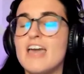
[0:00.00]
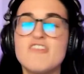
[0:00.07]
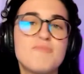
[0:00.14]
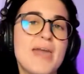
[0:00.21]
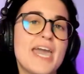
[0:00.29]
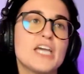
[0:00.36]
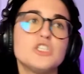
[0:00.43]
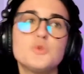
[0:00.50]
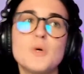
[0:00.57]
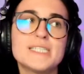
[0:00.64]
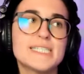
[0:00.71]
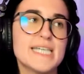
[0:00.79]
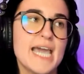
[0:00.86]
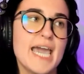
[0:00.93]
if Paige
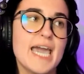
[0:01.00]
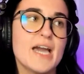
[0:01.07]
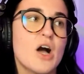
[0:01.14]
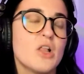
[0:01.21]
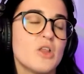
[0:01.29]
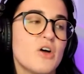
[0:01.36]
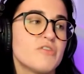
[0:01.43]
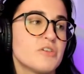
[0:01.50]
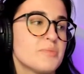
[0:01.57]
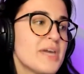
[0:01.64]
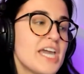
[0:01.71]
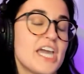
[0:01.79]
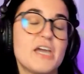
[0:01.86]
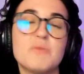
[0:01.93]
wants to hang all over
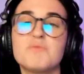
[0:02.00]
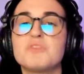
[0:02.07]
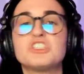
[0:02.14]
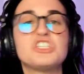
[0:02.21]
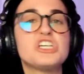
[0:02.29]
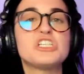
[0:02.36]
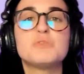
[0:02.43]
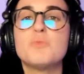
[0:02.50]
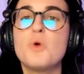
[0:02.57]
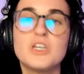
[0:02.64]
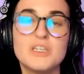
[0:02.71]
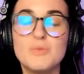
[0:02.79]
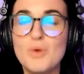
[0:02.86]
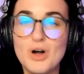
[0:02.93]
me, she's
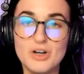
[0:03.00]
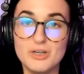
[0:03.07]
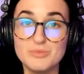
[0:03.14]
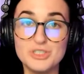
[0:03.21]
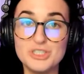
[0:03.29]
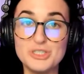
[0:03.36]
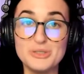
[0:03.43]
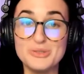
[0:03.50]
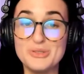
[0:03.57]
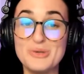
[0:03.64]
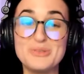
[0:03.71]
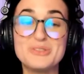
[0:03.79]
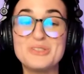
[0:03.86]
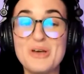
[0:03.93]
more than welcome to do
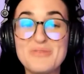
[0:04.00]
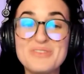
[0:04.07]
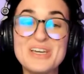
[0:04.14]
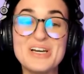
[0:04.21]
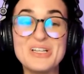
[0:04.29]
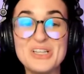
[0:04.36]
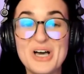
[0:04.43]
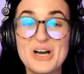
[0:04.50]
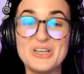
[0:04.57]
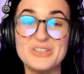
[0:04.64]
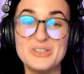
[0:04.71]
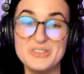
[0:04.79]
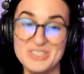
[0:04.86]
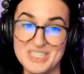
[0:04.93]
so. Something
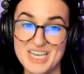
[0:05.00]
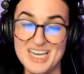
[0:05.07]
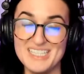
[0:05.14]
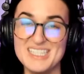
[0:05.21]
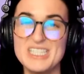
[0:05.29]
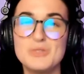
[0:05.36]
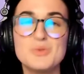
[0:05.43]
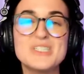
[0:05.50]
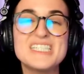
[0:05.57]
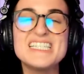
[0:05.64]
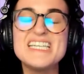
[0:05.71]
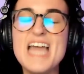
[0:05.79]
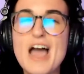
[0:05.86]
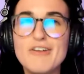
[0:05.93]
along those lines. This
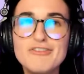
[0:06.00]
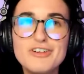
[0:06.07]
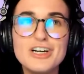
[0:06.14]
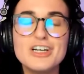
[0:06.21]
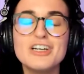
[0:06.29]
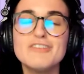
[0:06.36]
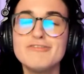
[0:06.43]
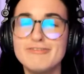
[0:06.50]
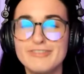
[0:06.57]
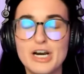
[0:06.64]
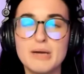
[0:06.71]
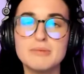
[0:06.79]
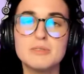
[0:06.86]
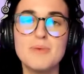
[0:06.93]
was never
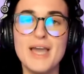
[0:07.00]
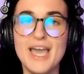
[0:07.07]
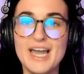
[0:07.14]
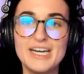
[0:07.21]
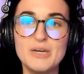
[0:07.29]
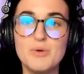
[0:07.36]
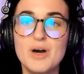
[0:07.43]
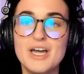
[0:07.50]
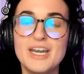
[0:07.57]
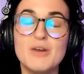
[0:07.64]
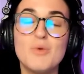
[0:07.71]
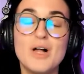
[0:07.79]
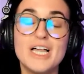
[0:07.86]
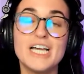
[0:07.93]
confirmed by anyone.
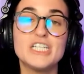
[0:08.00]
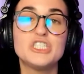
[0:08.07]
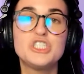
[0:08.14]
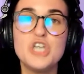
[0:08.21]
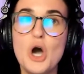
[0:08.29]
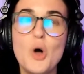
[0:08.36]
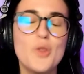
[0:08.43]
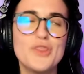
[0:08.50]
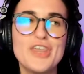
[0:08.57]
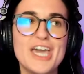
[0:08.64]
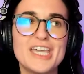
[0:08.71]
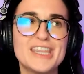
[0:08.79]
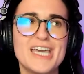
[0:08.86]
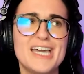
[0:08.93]
And while I don't
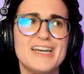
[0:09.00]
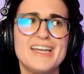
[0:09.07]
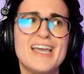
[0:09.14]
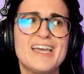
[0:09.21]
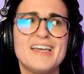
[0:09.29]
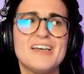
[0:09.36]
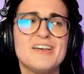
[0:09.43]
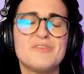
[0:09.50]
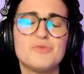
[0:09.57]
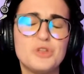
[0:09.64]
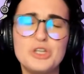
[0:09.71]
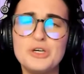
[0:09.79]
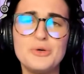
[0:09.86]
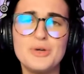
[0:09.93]
think that
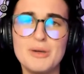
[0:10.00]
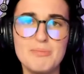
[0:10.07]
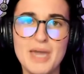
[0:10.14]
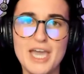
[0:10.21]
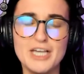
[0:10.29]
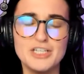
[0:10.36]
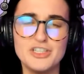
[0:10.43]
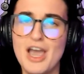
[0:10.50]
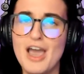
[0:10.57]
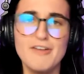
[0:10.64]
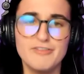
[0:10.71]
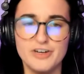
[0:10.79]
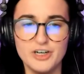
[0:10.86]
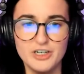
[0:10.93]
Luke and Paige
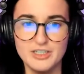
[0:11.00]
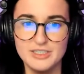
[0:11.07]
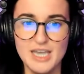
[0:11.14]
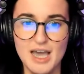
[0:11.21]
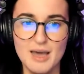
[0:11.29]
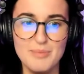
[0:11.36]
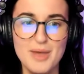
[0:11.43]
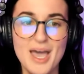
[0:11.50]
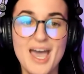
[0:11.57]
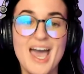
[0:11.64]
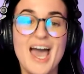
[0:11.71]
ever hooked up,